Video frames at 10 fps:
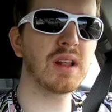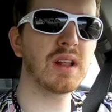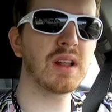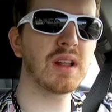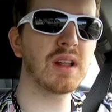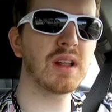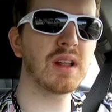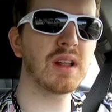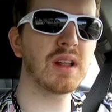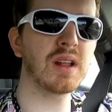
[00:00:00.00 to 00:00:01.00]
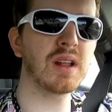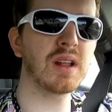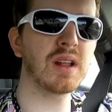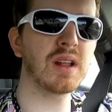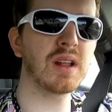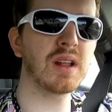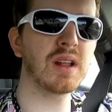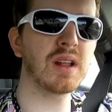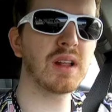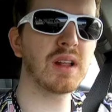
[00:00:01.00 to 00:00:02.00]

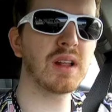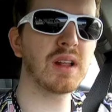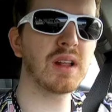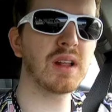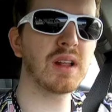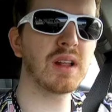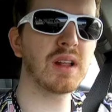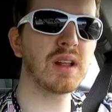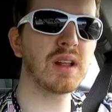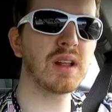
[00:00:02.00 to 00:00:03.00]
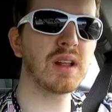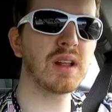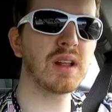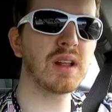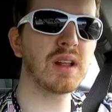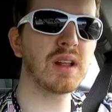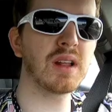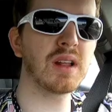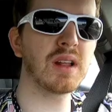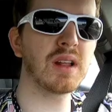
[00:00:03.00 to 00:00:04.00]

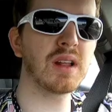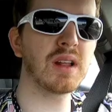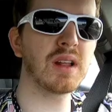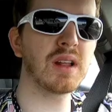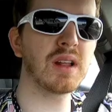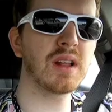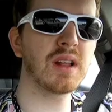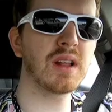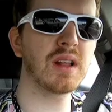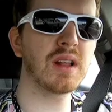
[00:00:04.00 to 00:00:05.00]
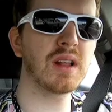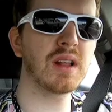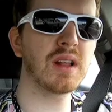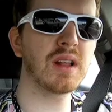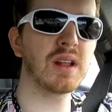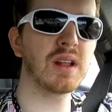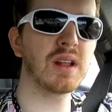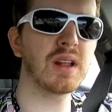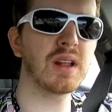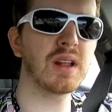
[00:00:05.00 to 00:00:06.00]

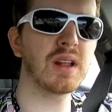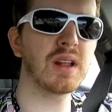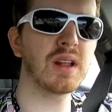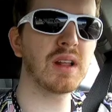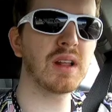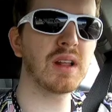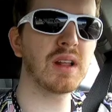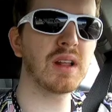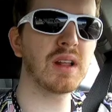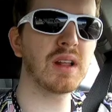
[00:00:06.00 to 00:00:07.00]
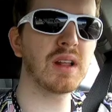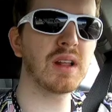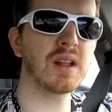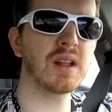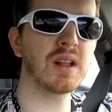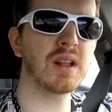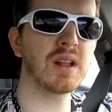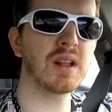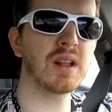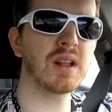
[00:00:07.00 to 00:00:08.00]
The person shown says nothing.